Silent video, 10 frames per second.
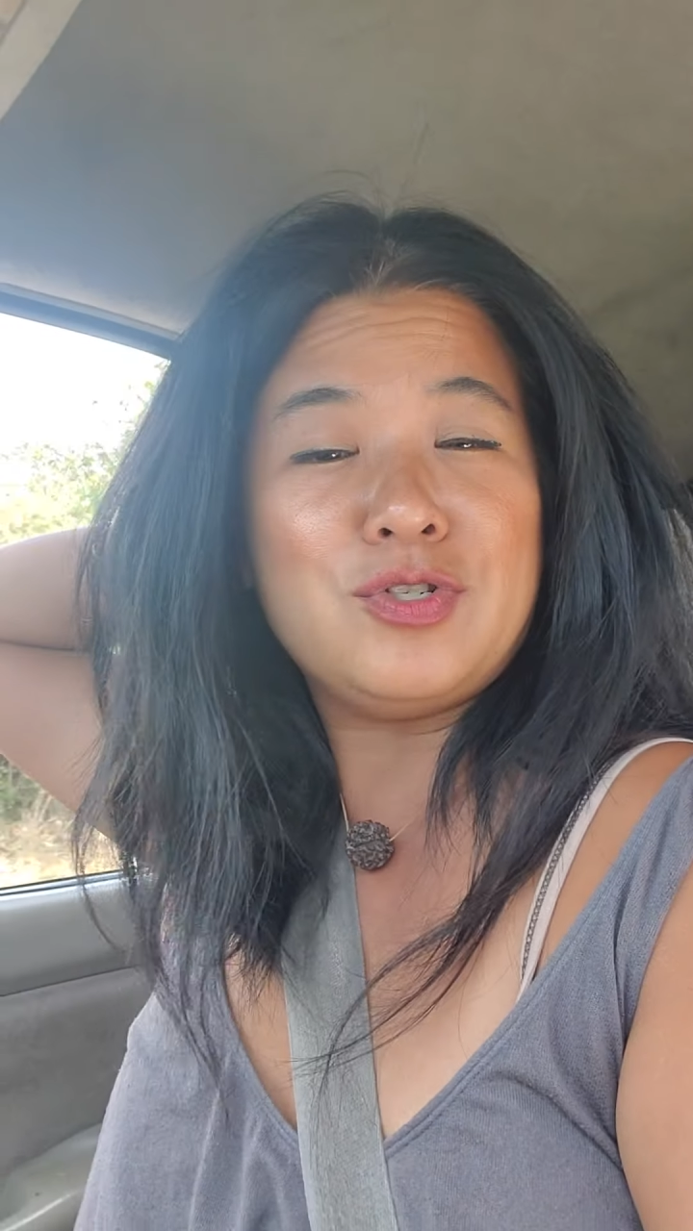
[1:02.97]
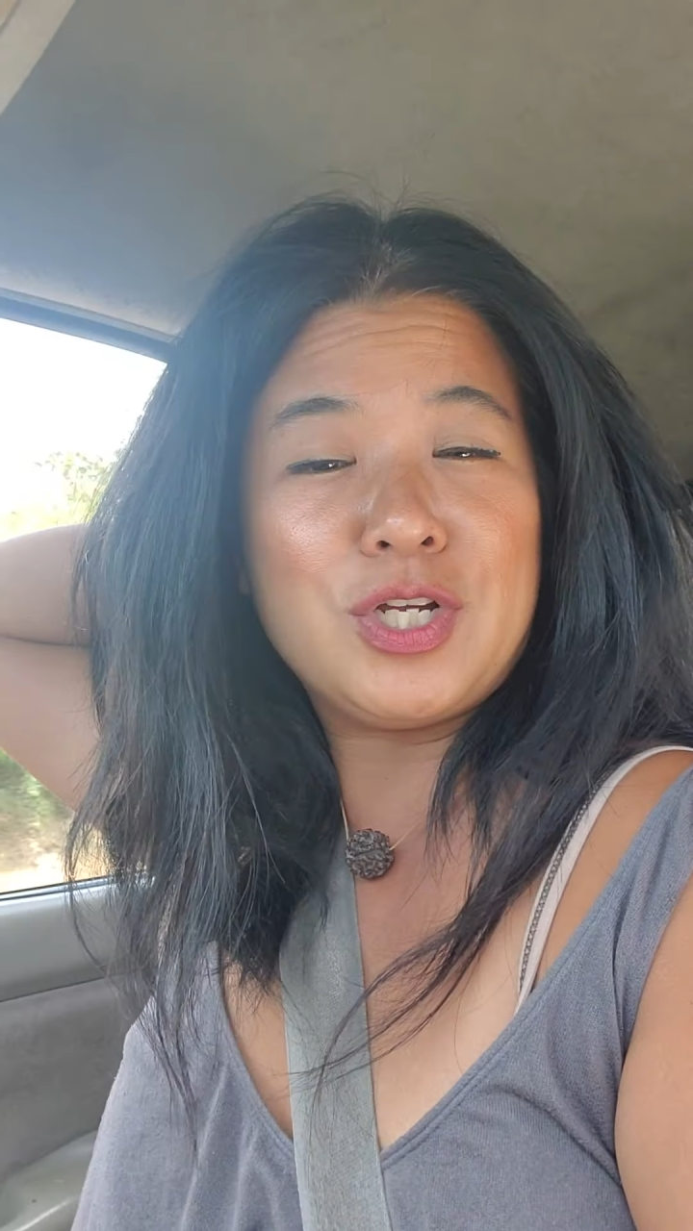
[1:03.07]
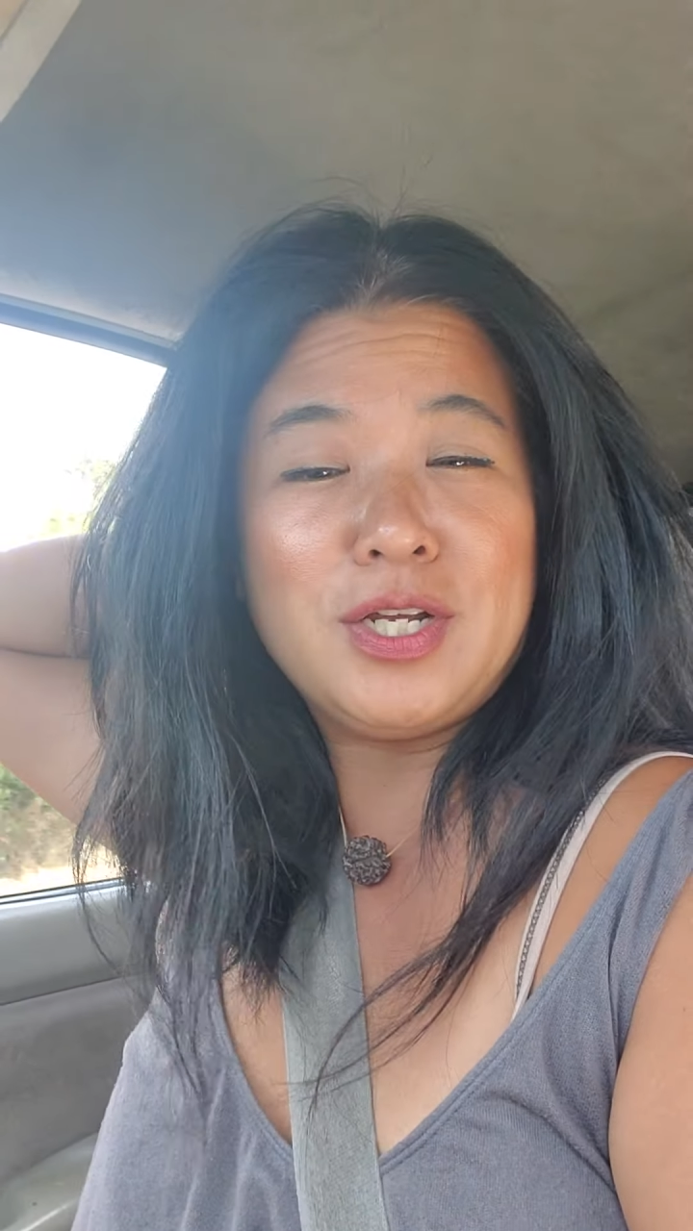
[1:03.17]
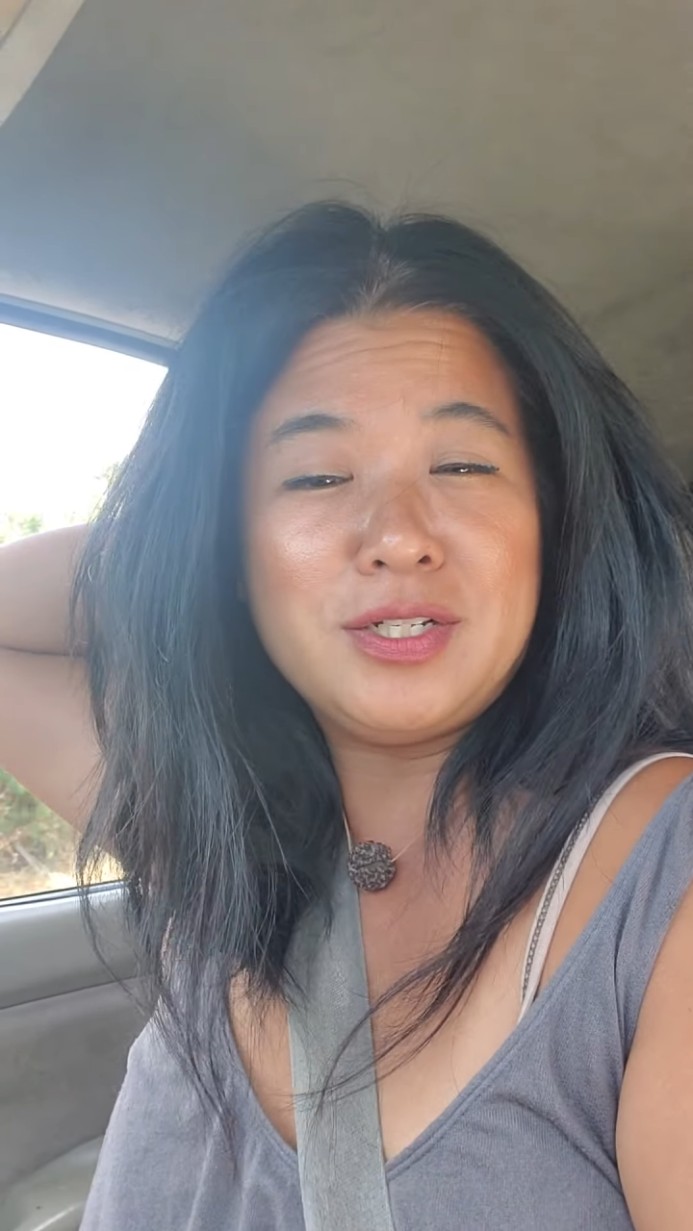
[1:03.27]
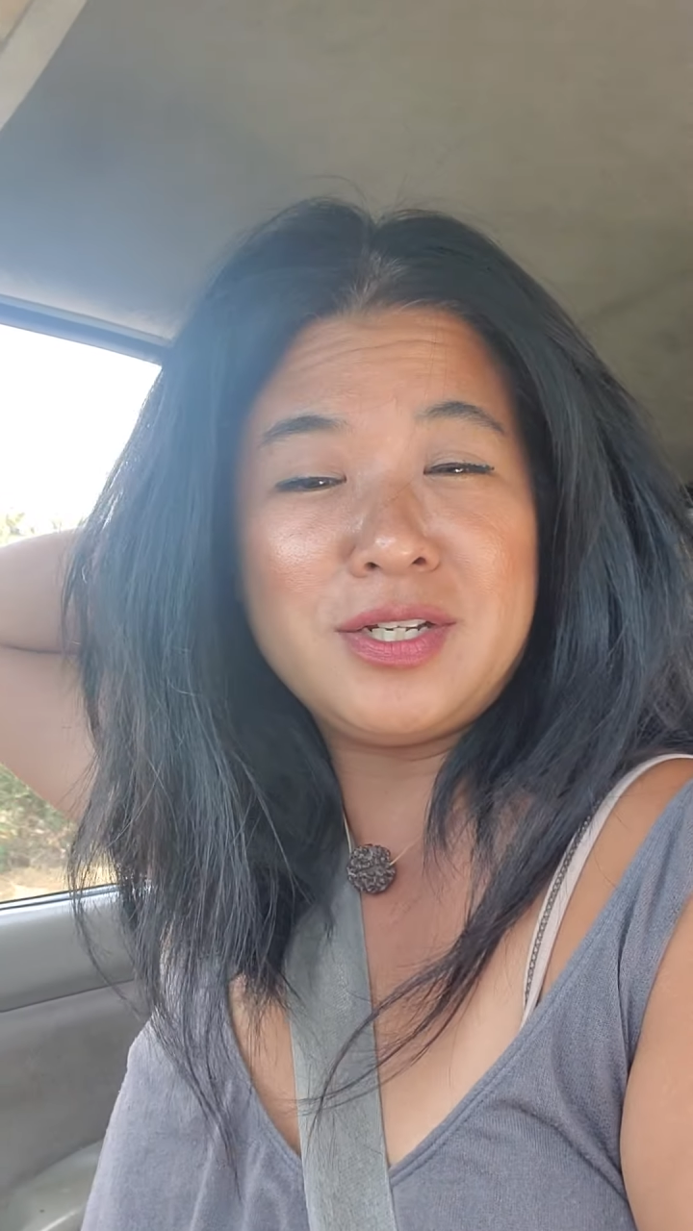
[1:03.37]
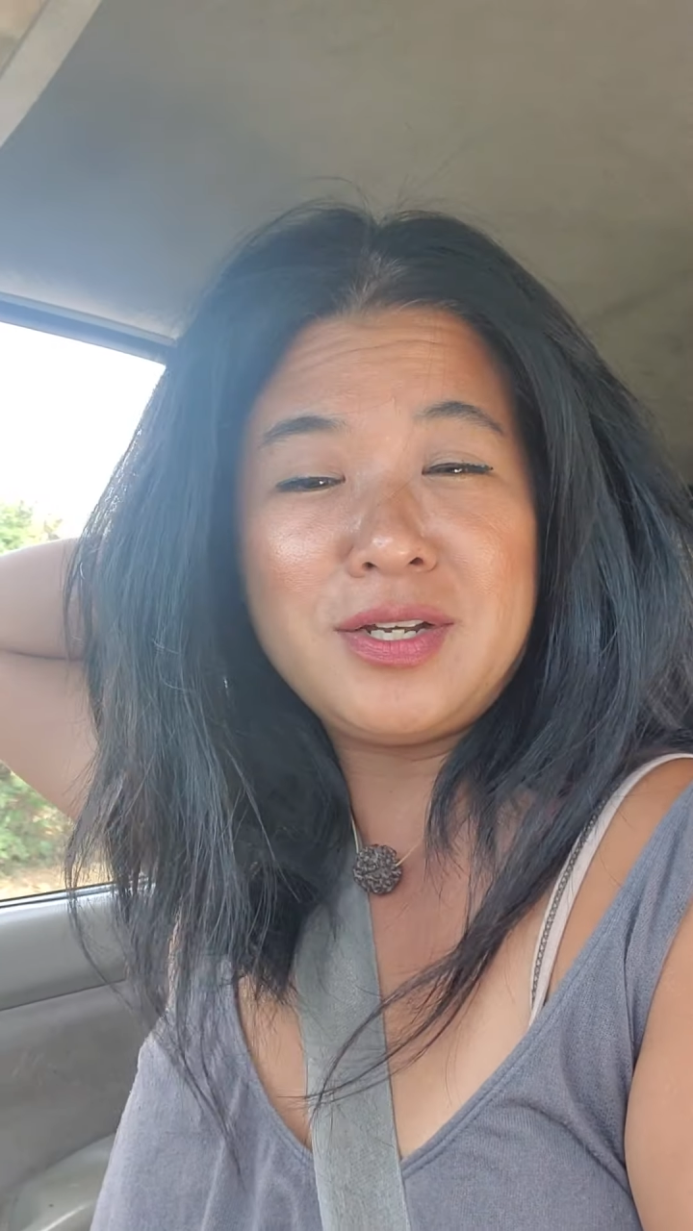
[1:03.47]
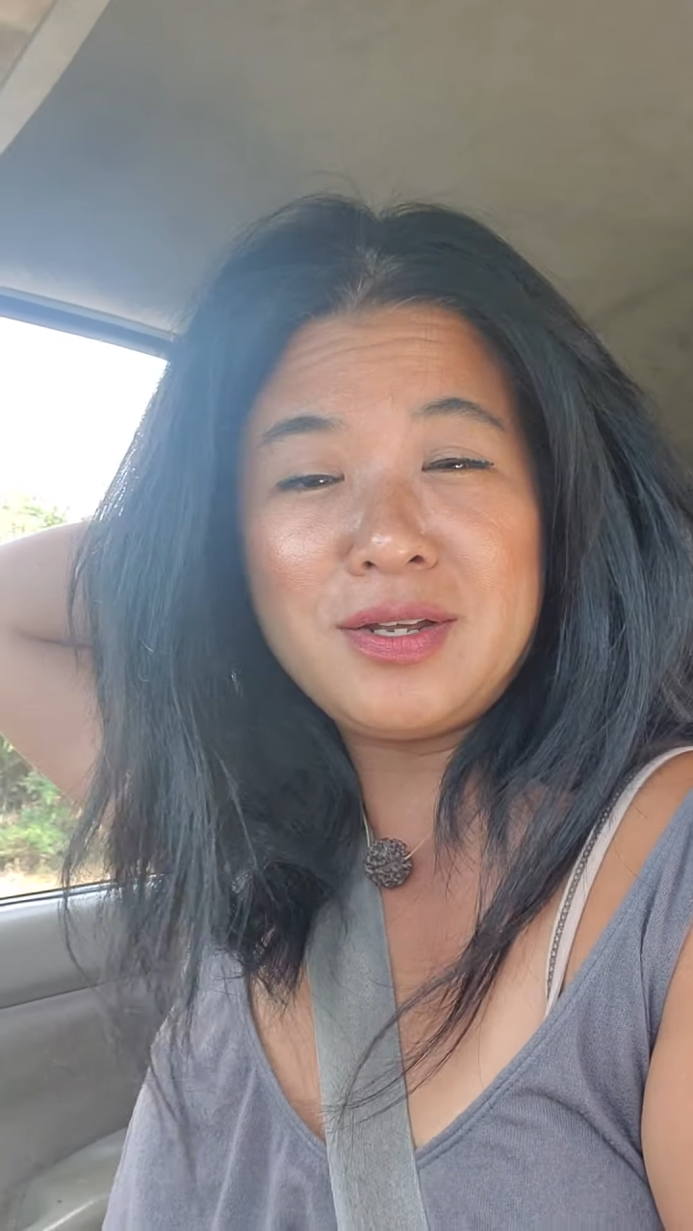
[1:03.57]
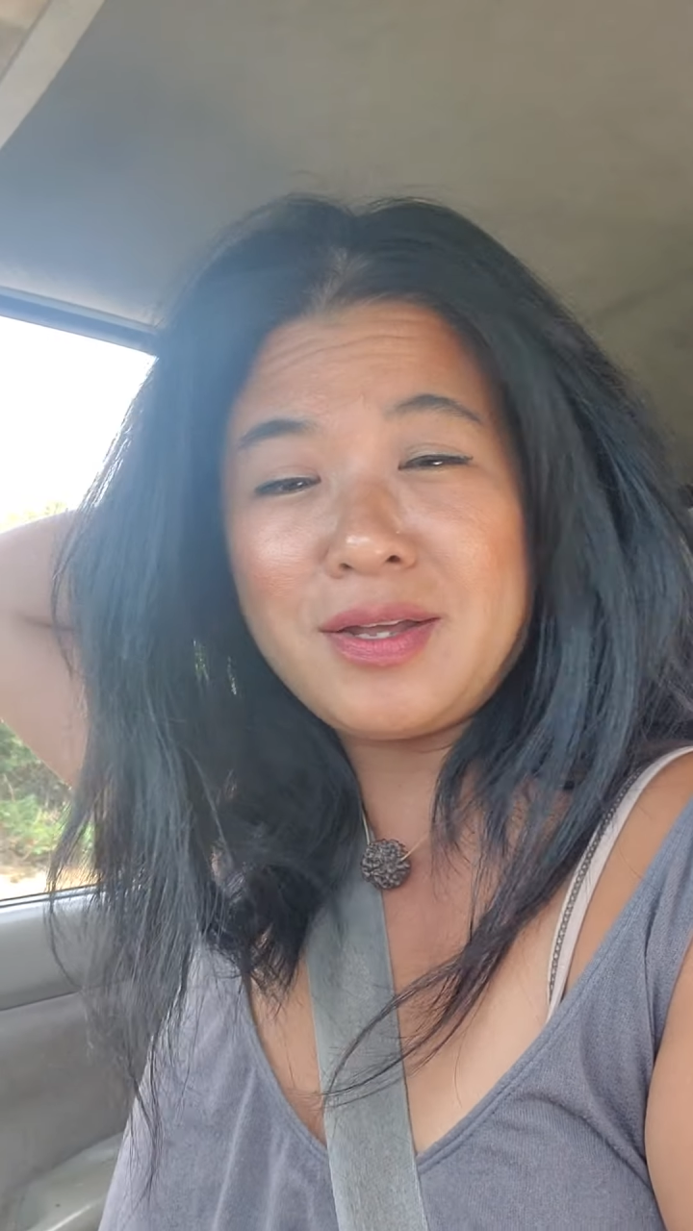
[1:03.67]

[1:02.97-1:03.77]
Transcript: chasing